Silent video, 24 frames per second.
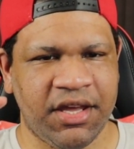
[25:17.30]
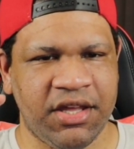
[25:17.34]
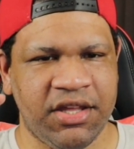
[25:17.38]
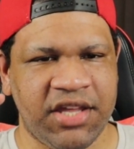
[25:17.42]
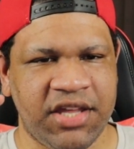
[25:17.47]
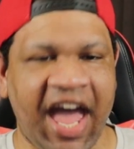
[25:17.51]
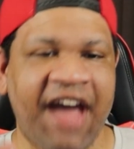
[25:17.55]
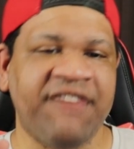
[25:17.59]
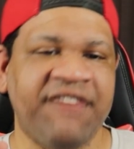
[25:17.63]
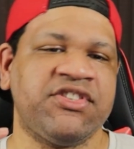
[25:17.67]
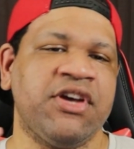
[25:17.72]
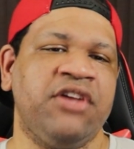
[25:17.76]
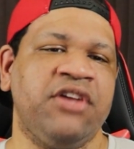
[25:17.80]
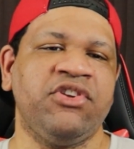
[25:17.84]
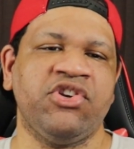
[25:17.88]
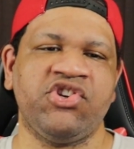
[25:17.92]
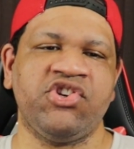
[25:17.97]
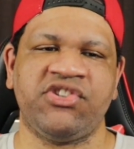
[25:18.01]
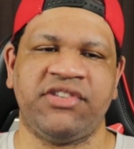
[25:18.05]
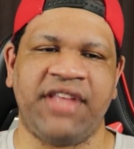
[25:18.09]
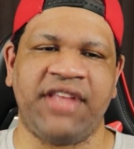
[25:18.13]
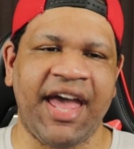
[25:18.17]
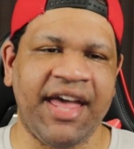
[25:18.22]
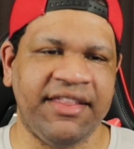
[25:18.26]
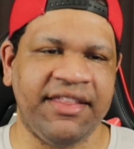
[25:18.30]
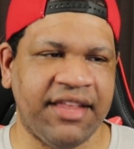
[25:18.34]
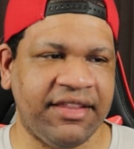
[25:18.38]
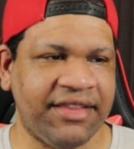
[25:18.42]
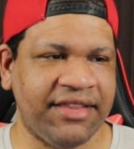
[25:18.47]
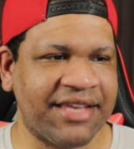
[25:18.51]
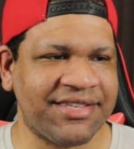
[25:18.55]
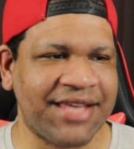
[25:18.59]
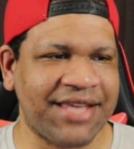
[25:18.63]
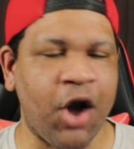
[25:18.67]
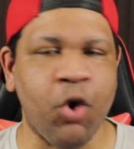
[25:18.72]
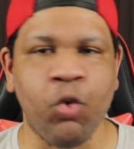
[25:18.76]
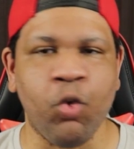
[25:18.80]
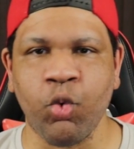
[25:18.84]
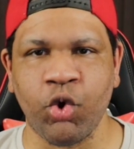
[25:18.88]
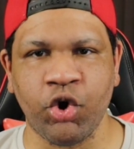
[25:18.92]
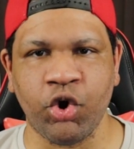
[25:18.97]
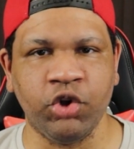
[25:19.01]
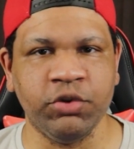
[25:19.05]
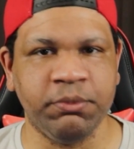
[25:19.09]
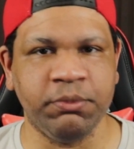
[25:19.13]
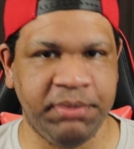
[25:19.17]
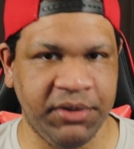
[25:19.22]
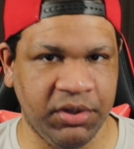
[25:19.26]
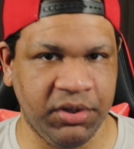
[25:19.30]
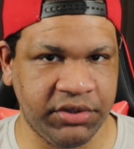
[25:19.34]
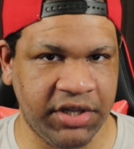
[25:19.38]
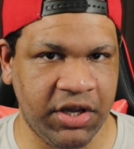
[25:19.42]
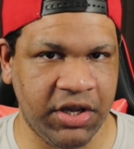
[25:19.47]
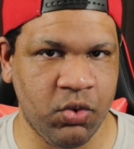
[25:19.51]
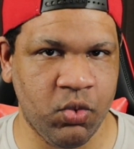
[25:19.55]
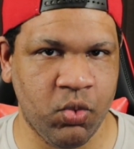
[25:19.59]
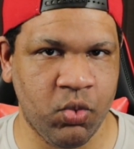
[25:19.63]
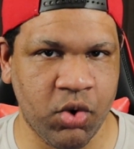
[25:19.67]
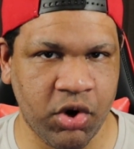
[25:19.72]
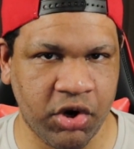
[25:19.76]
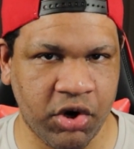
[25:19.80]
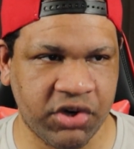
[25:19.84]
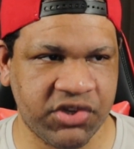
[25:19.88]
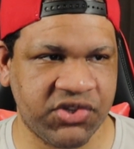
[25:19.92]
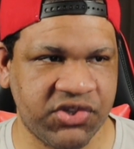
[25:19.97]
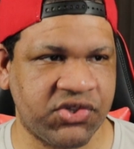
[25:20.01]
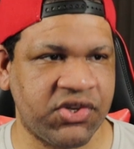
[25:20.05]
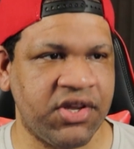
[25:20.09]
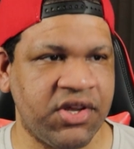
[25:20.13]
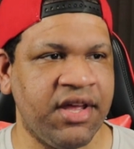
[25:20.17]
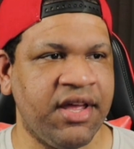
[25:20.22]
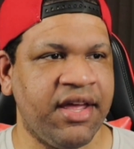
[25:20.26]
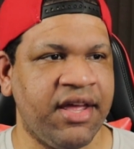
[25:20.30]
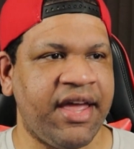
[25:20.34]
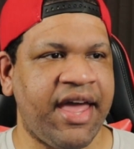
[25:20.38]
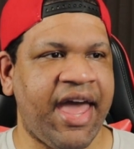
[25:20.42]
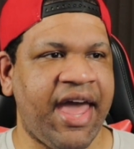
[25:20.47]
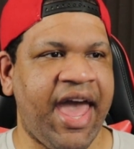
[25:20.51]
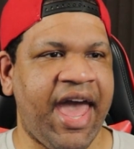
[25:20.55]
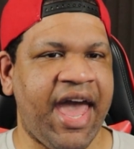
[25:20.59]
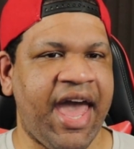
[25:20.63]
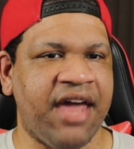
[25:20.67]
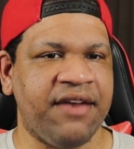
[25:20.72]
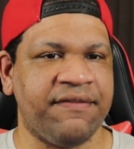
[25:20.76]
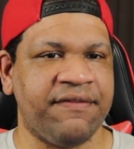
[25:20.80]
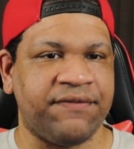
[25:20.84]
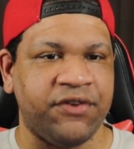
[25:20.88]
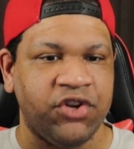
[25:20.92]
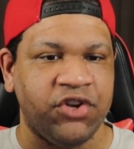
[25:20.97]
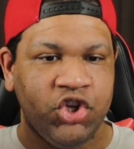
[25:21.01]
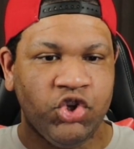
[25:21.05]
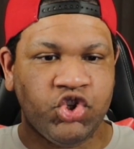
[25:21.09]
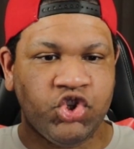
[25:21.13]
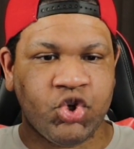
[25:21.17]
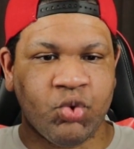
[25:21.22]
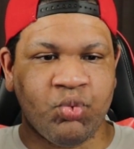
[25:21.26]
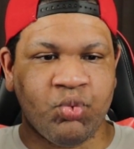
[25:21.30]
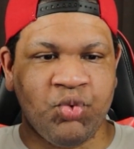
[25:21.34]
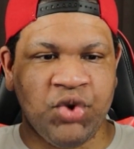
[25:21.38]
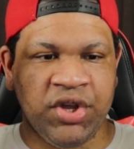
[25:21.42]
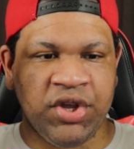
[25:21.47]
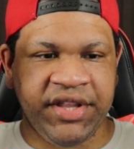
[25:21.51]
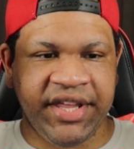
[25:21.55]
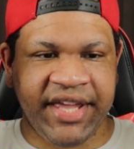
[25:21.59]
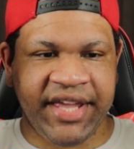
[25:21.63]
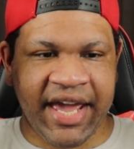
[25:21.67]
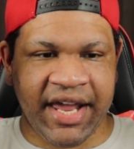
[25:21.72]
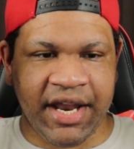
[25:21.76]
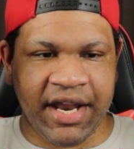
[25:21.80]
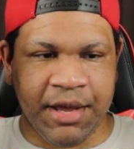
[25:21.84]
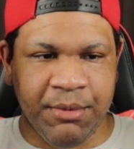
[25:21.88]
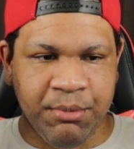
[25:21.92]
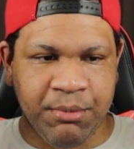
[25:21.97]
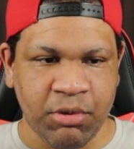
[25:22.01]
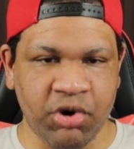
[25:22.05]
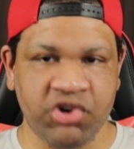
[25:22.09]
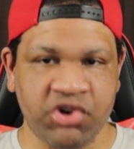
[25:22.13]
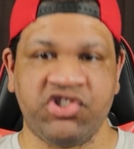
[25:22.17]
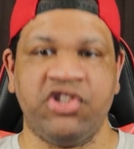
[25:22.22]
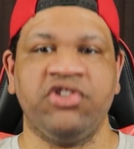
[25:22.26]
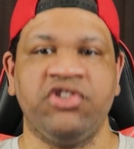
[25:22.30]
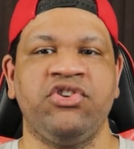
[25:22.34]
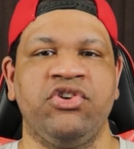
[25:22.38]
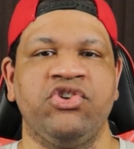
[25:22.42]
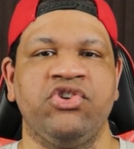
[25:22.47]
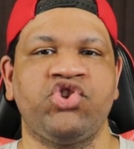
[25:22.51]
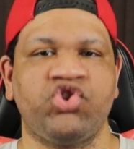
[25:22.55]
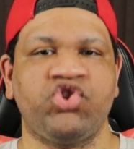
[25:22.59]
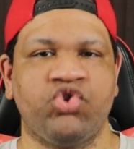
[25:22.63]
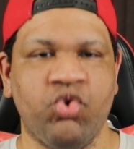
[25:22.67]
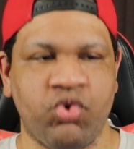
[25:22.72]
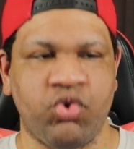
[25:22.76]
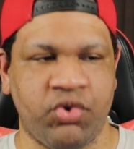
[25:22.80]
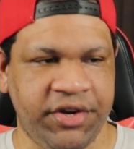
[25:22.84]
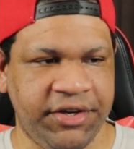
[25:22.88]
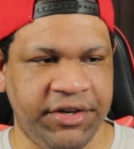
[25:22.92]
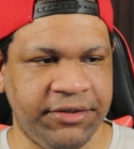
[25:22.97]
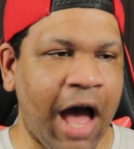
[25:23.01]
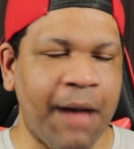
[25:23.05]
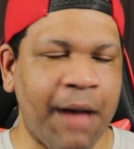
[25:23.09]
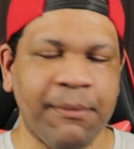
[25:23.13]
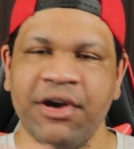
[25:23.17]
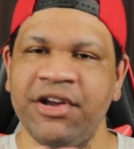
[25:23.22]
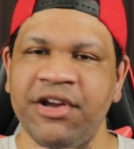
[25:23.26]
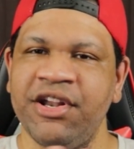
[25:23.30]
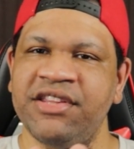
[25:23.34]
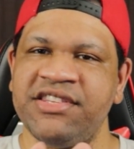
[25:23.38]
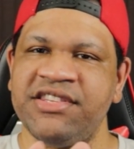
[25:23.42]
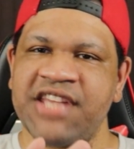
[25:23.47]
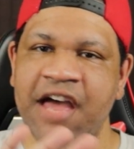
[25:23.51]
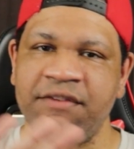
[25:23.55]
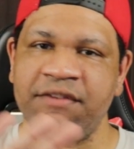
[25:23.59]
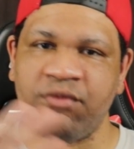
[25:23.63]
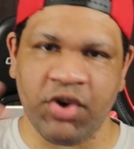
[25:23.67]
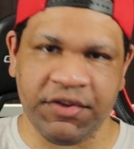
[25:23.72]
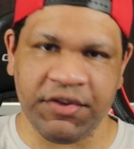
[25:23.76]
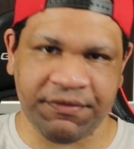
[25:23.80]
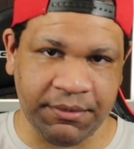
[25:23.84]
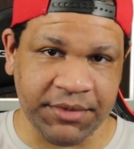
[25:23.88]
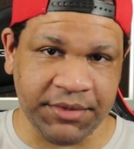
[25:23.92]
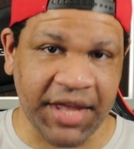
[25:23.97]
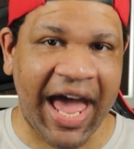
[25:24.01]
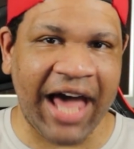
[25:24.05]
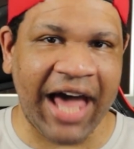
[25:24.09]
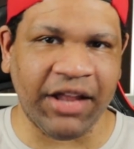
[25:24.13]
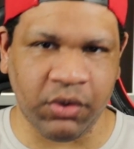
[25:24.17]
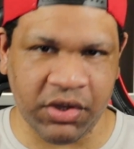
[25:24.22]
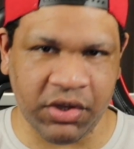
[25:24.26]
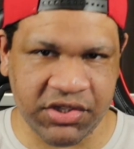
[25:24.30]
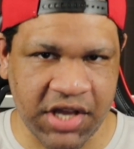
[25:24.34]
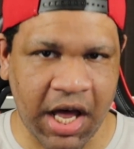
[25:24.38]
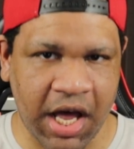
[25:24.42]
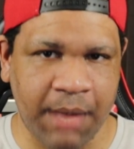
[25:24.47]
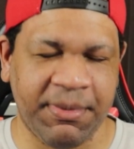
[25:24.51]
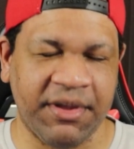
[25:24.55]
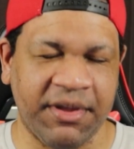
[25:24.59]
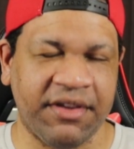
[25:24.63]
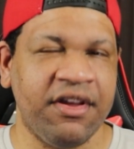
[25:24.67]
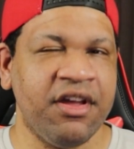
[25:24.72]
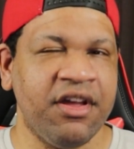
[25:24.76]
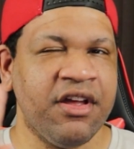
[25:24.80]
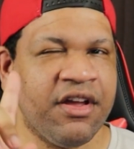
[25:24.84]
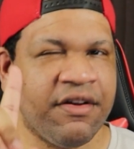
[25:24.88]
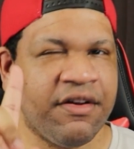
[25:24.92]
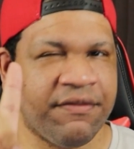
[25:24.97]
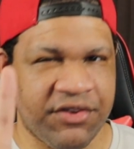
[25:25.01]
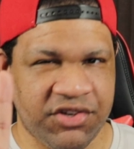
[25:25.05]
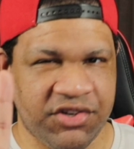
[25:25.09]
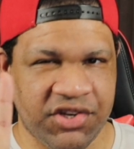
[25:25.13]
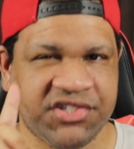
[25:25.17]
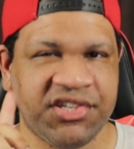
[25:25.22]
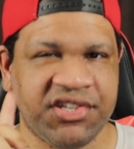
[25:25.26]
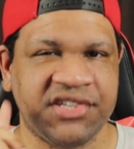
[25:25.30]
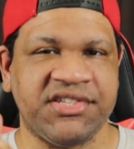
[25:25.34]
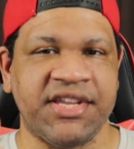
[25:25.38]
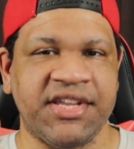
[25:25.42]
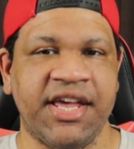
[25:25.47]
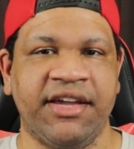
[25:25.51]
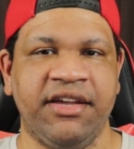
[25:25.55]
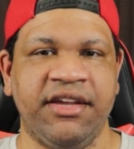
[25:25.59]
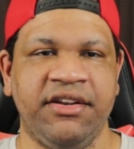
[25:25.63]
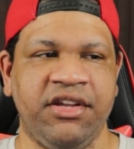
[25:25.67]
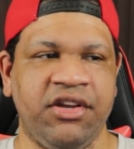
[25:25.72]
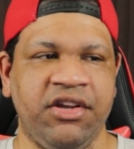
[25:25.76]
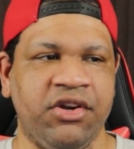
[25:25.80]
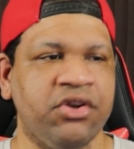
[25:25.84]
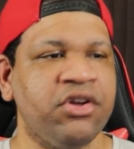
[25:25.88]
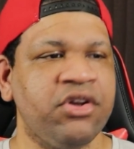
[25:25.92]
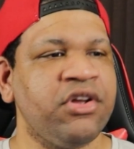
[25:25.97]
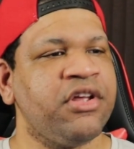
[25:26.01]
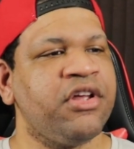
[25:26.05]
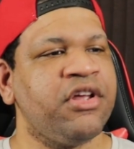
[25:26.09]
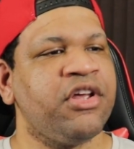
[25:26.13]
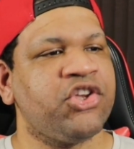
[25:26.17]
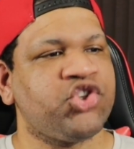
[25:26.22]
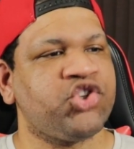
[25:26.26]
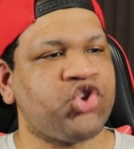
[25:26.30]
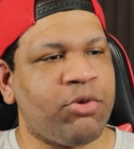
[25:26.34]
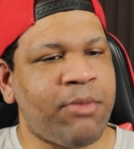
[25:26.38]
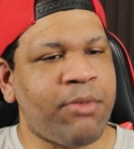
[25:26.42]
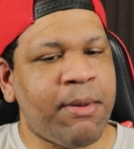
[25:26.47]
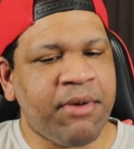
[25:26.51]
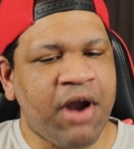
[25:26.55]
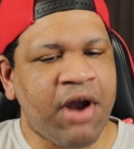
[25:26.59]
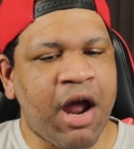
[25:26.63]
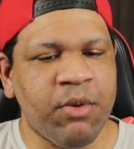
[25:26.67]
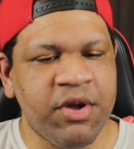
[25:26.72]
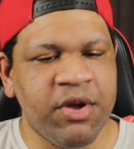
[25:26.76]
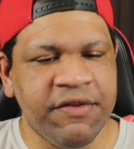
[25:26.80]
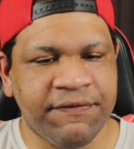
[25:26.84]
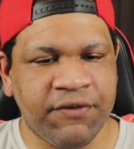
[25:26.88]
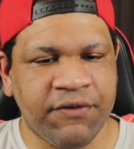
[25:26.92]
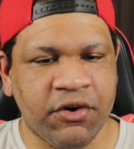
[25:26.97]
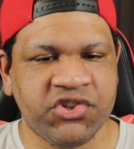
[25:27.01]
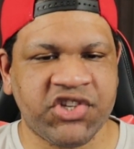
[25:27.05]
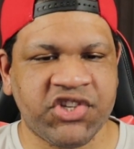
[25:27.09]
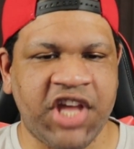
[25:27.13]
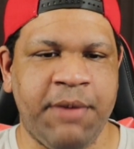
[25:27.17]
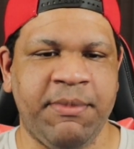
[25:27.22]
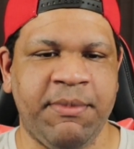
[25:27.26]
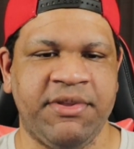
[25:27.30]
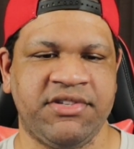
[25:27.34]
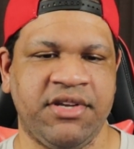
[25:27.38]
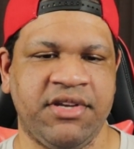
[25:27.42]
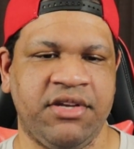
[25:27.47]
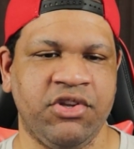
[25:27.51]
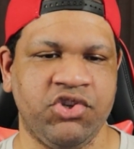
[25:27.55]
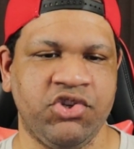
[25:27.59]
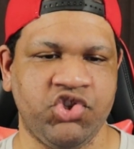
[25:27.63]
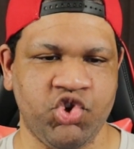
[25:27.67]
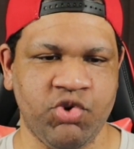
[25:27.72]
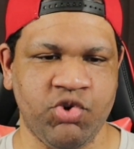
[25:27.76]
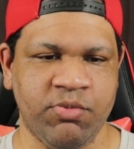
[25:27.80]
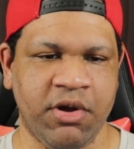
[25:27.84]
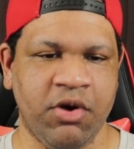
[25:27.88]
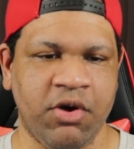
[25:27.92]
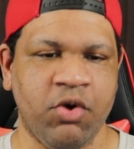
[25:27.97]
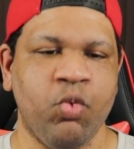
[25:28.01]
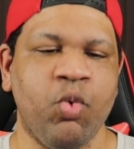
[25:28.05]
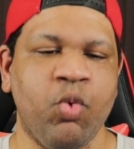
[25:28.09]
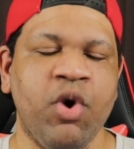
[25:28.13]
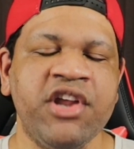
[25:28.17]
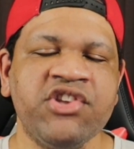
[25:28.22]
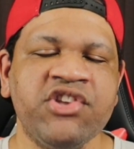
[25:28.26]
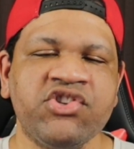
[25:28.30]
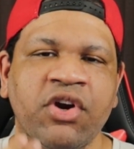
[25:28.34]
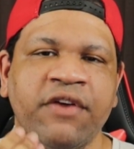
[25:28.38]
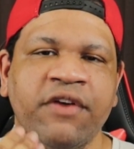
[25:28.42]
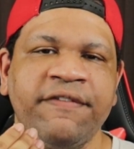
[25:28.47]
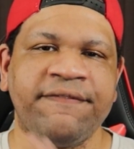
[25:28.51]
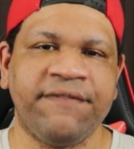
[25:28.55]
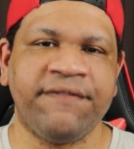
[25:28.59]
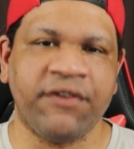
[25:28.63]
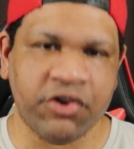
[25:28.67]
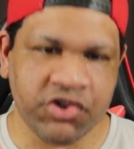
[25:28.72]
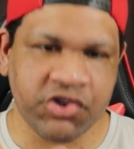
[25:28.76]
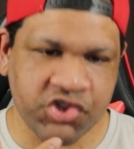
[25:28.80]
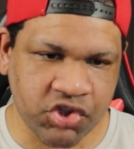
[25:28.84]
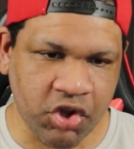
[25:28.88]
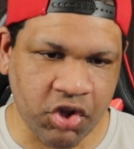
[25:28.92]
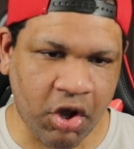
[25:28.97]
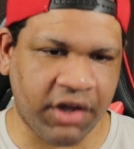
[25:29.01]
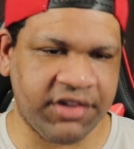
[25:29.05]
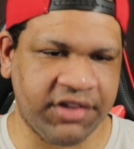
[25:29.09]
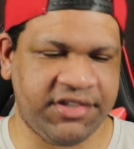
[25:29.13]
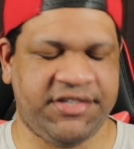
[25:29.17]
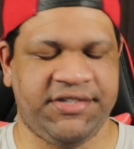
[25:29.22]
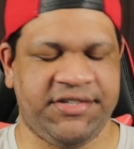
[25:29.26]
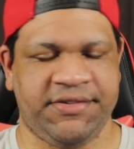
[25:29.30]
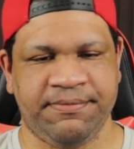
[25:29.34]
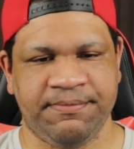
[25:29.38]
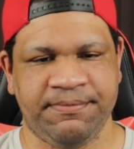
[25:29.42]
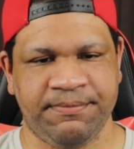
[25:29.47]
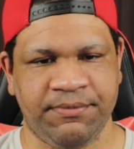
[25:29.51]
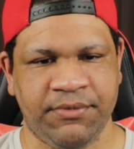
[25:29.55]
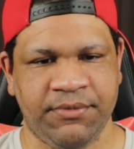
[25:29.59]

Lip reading: you have to understand that that's how world building works, and for you to really get immersed into the story. I'm gonna dive away from the Alloy topic for just a second here. So remember how we first came into Inazuma. What is our first thoughts?